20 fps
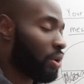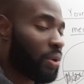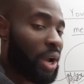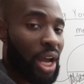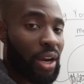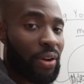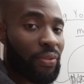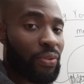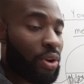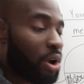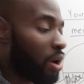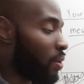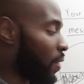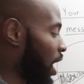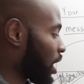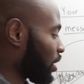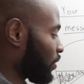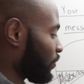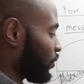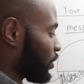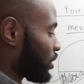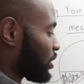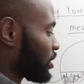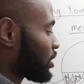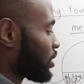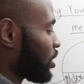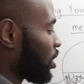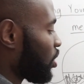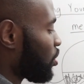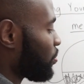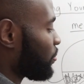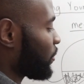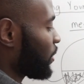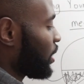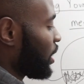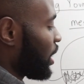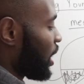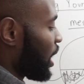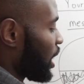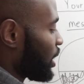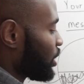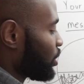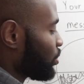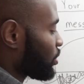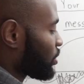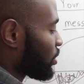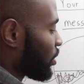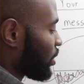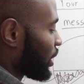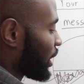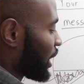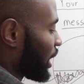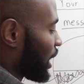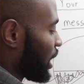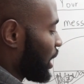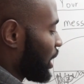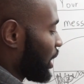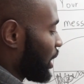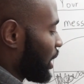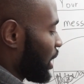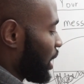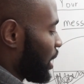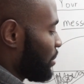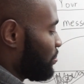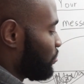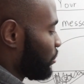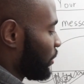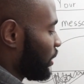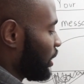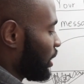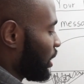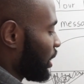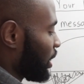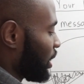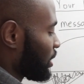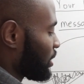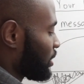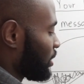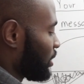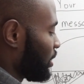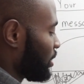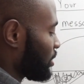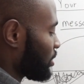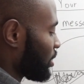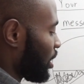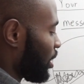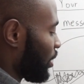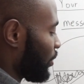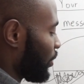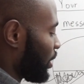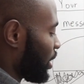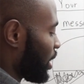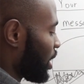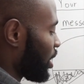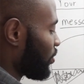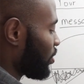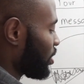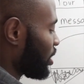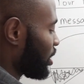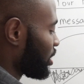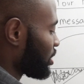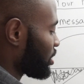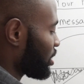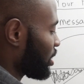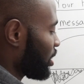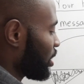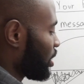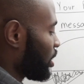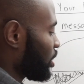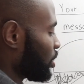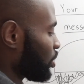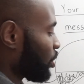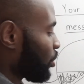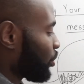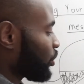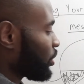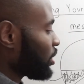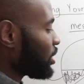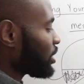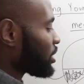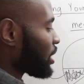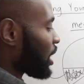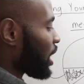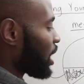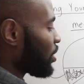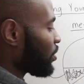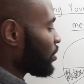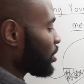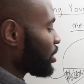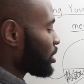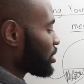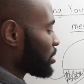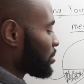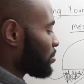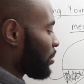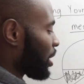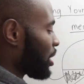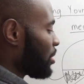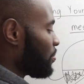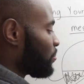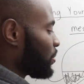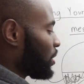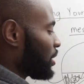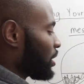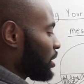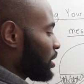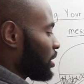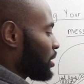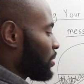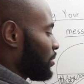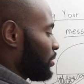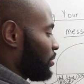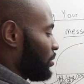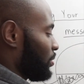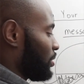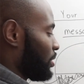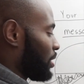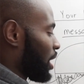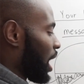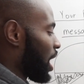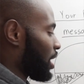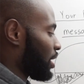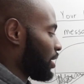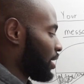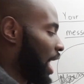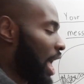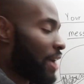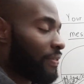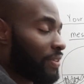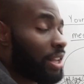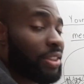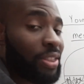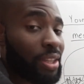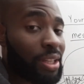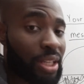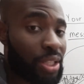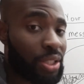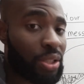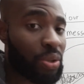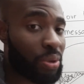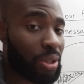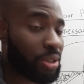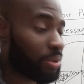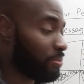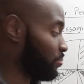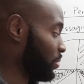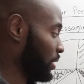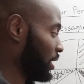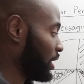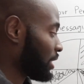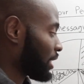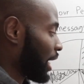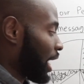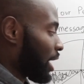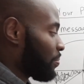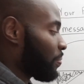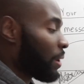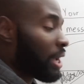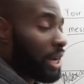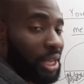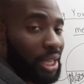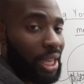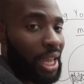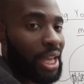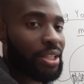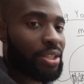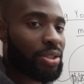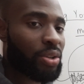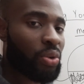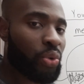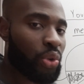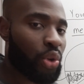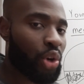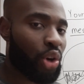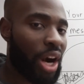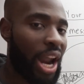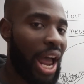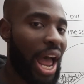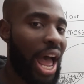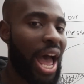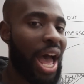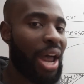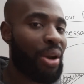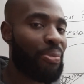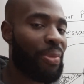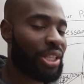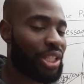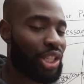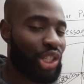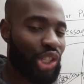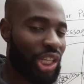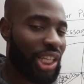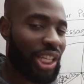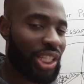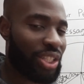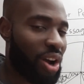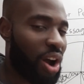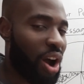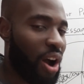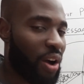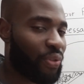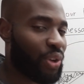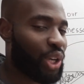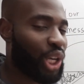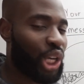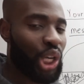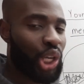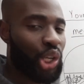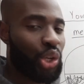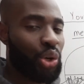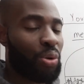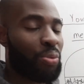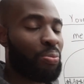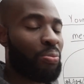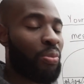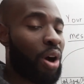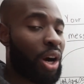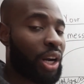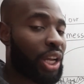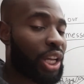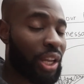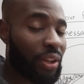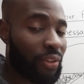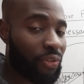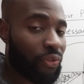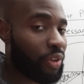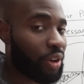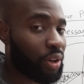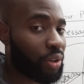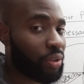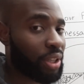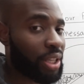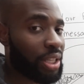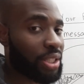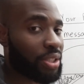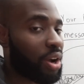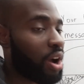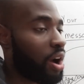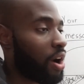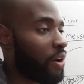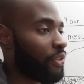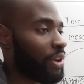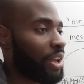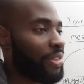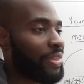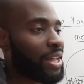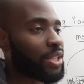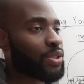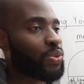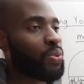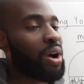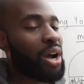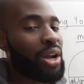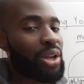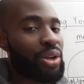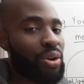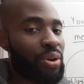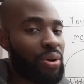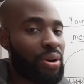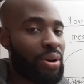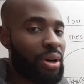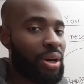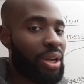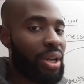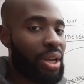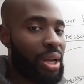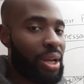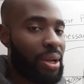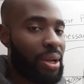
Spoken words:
kind of go out of this scope and you start getting and bleeding into these other areas, these areas might be not have anything to do with being diabetic. And so your ad messaging is off. Your marketing funnel is off. And that's why your